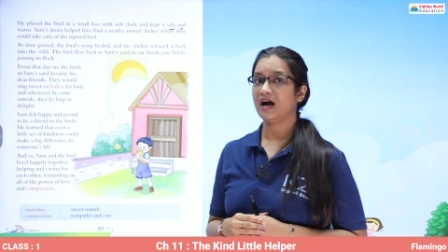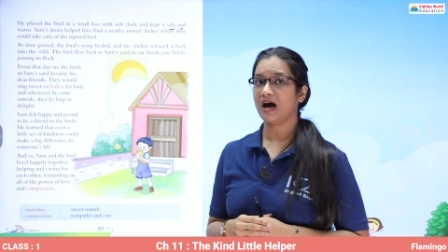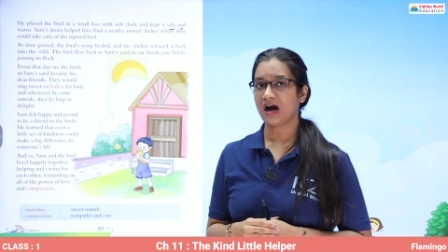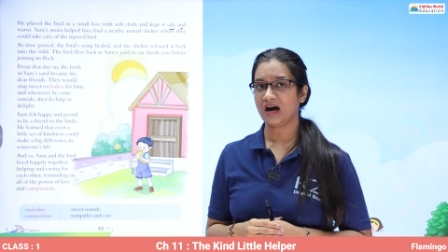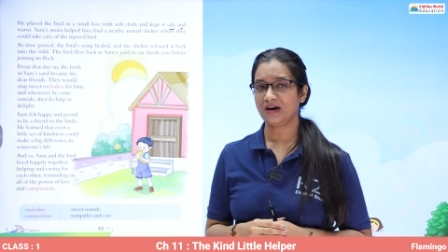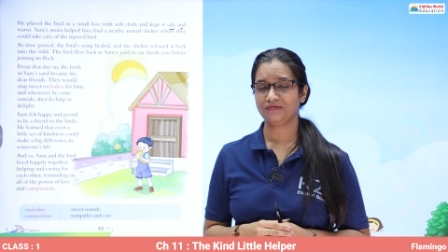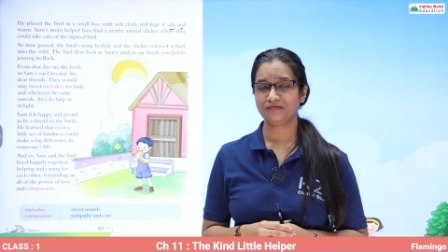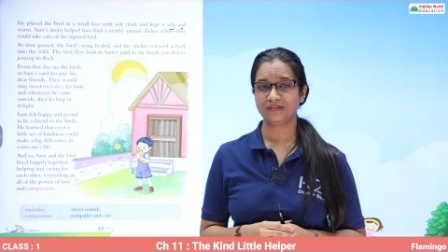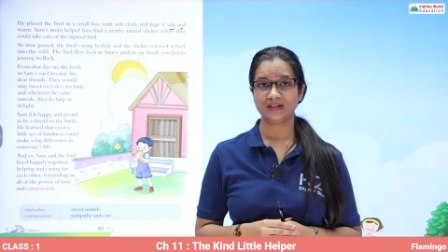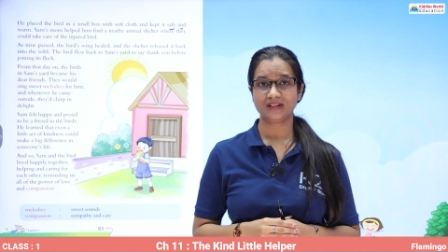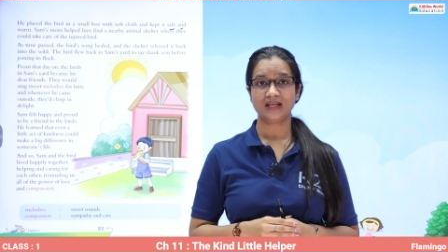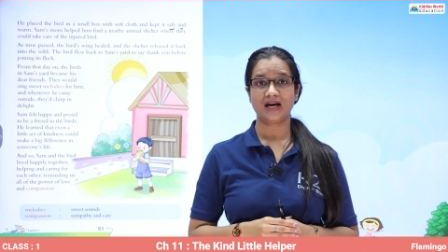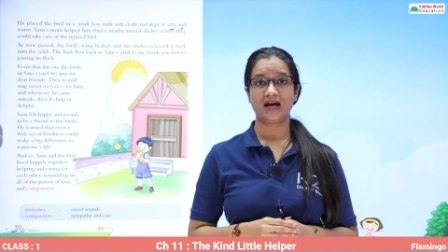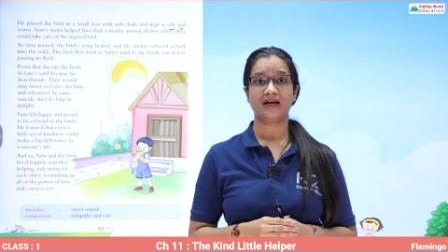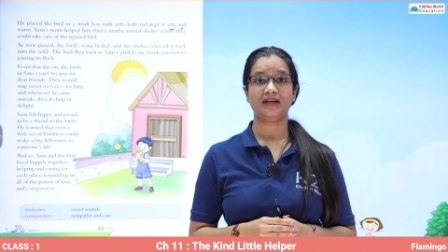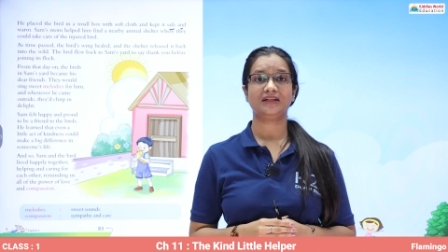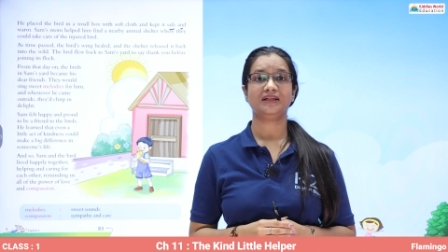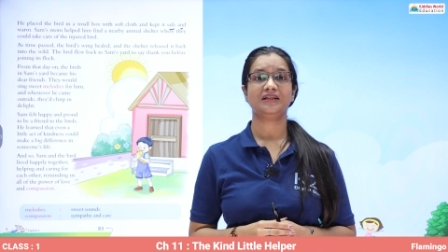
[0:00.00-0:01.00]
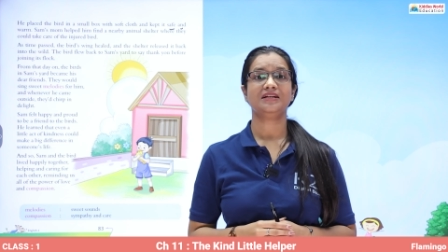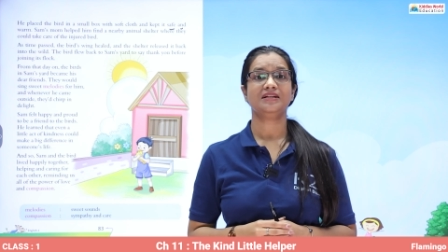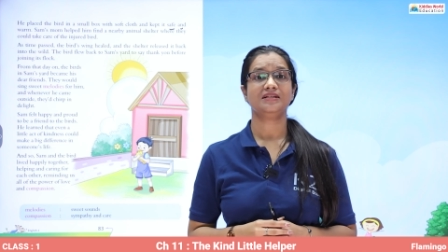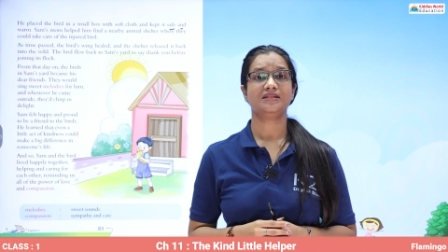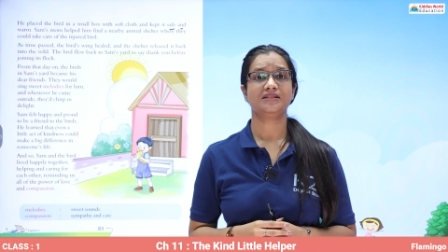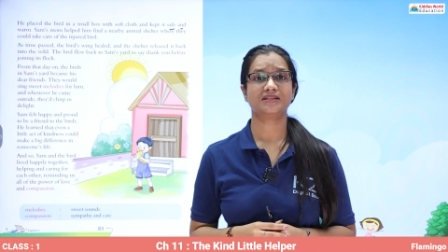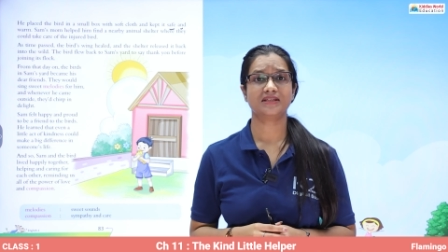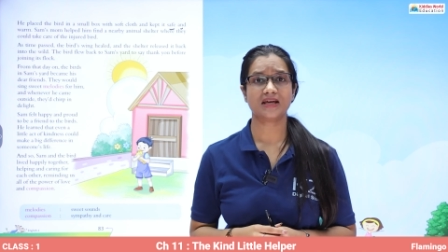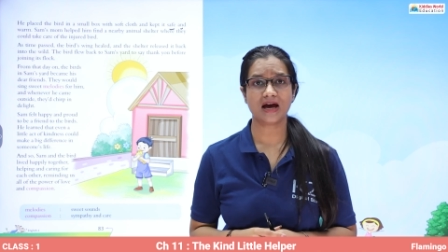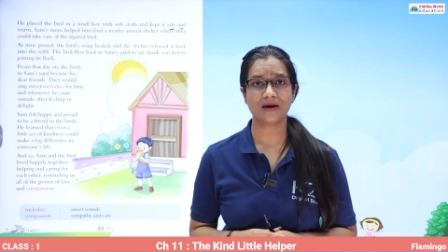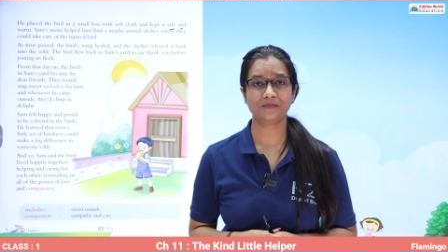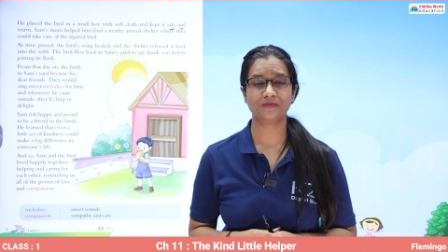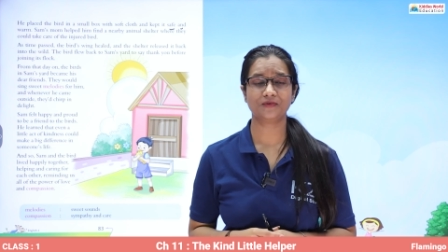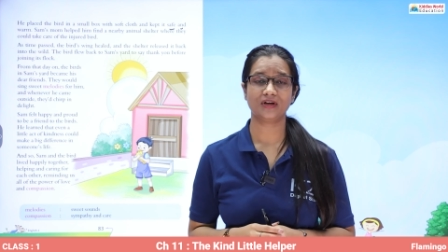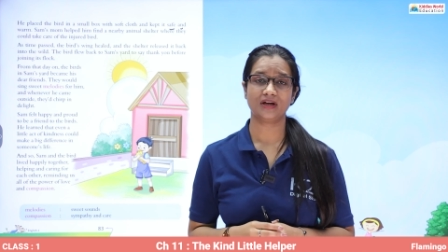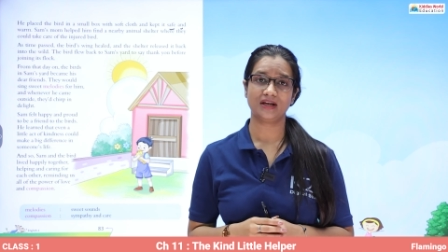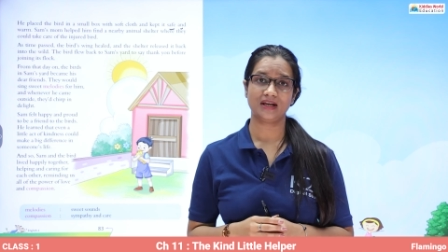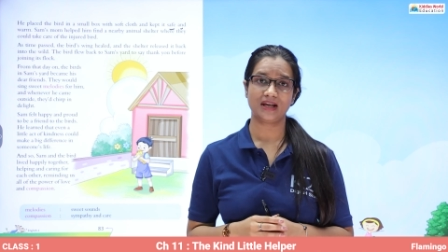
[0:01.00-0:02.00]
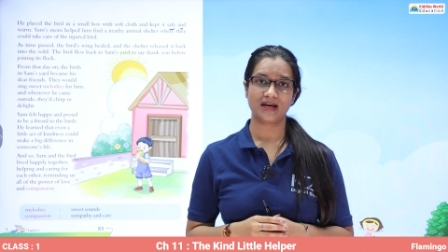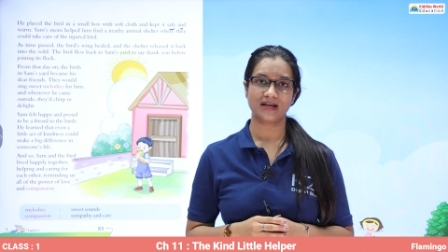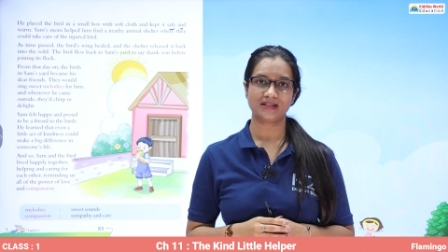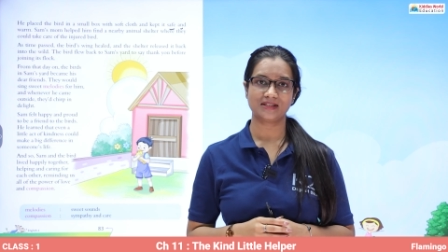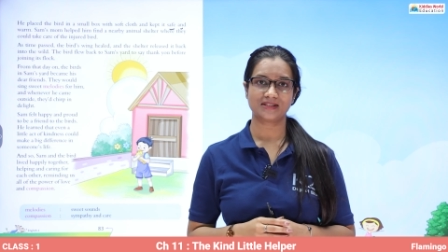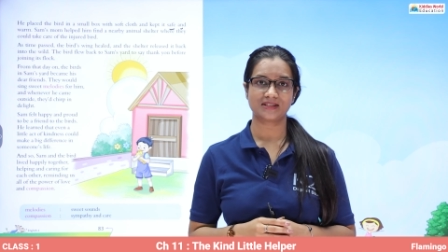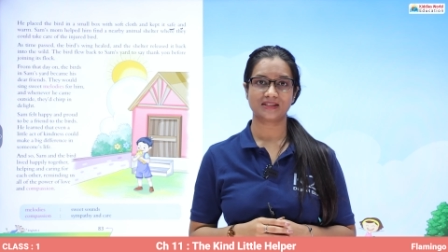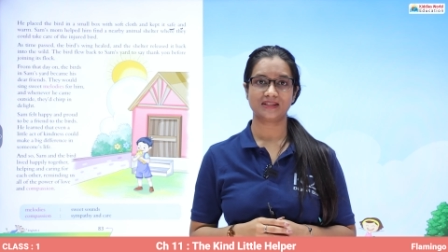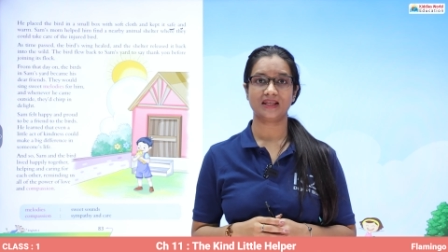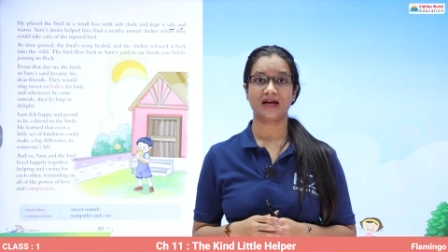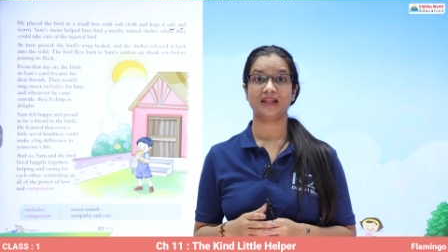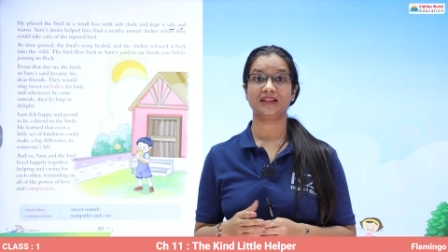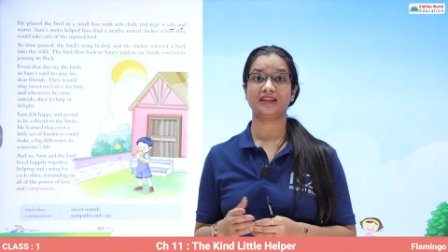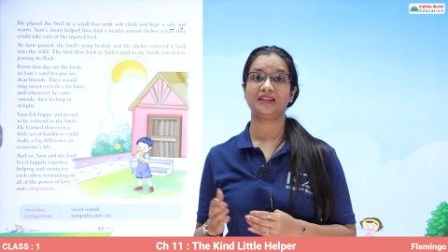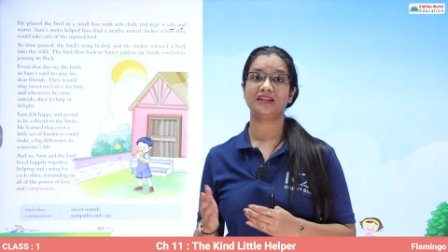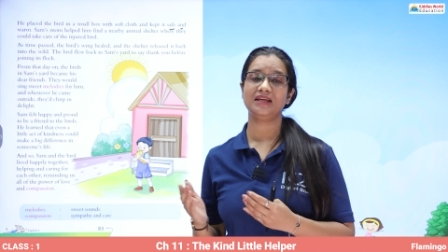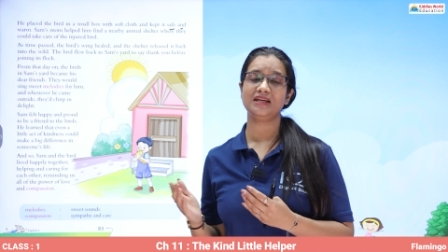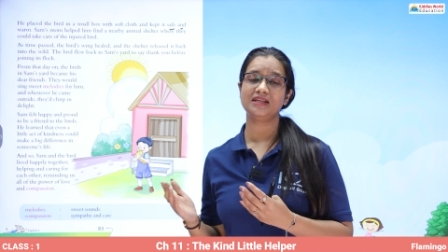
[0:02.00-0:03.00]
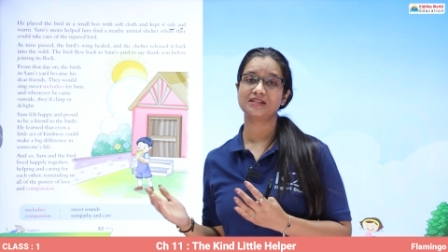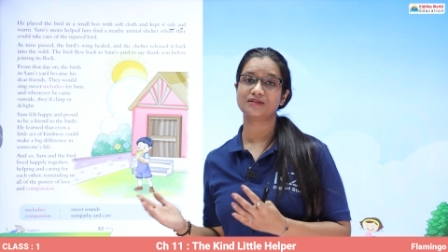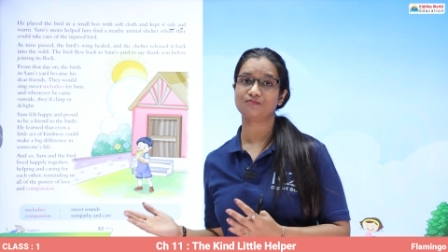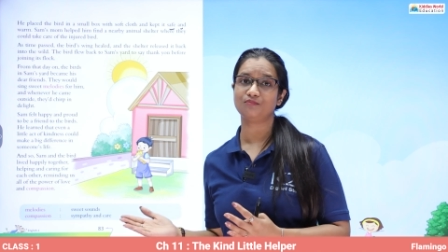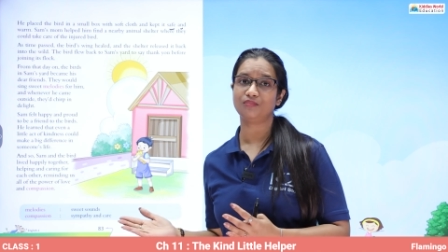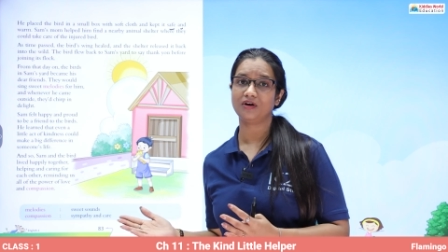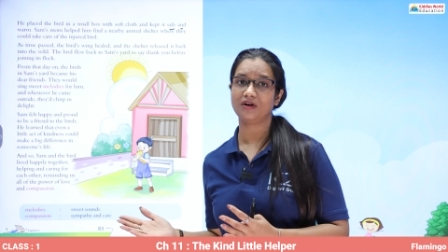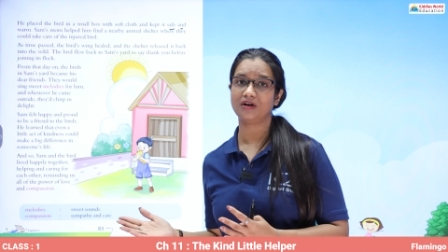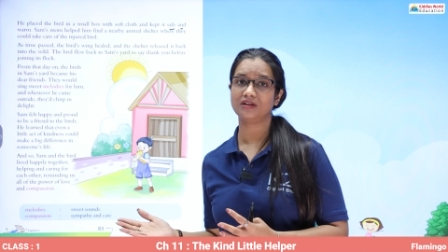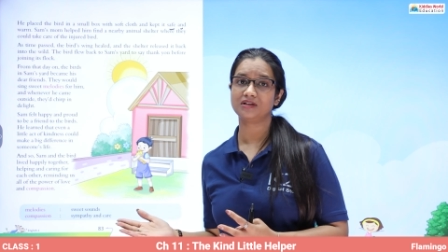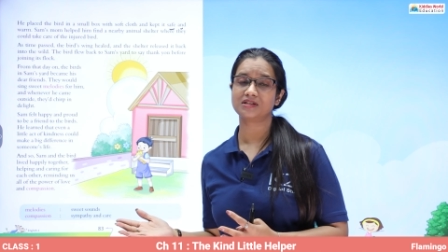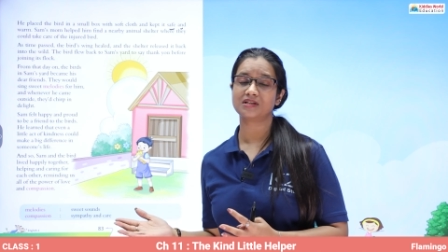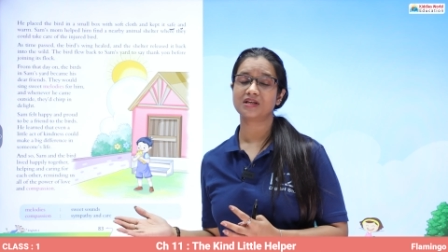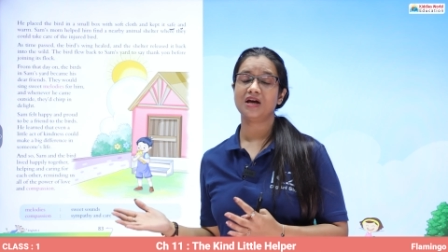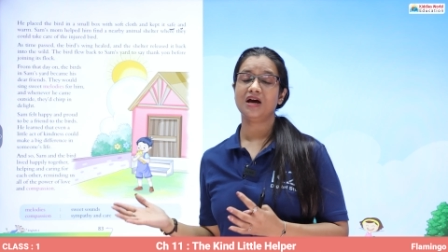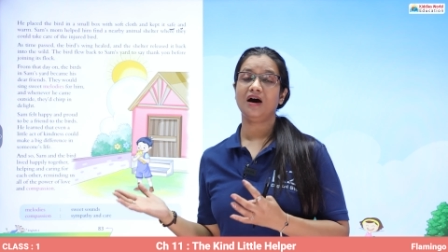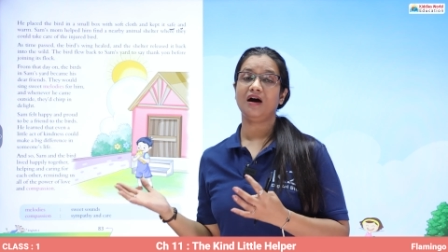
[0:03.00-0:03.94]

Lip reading: After that, Sam realized that these birds